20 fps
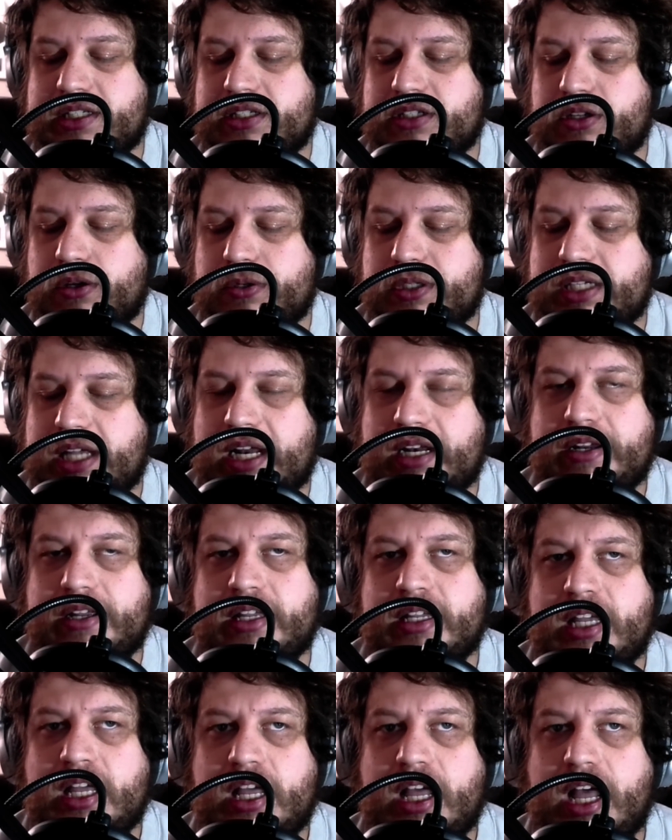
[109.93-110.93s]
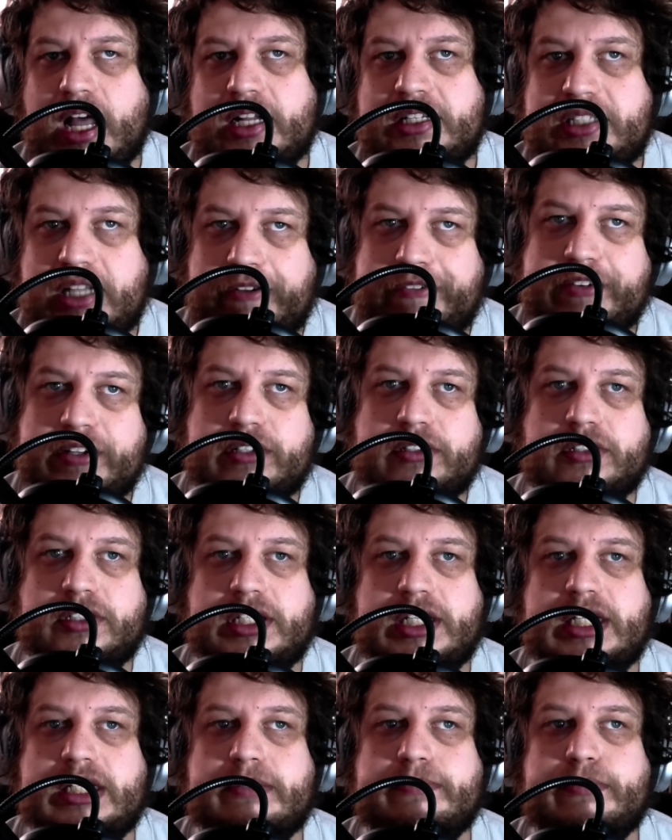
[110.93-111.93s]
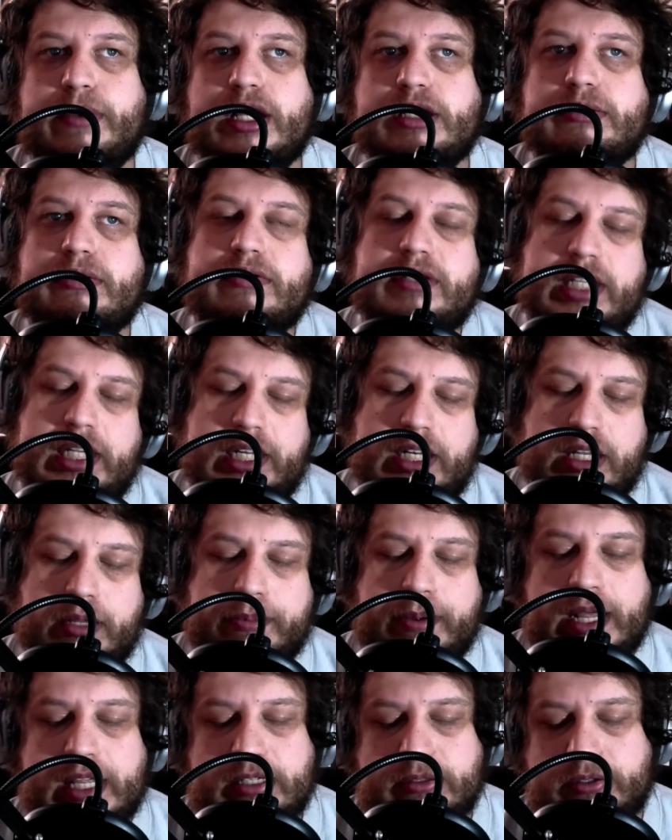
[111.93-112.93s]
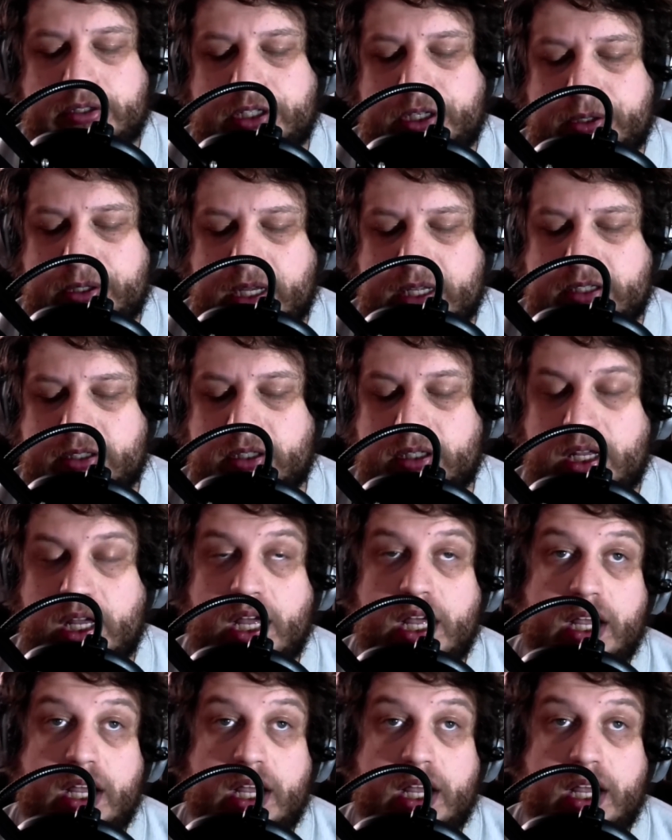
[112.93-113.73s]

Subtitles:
So he's had a difficult season, but as we've seen in the past with Newcastle,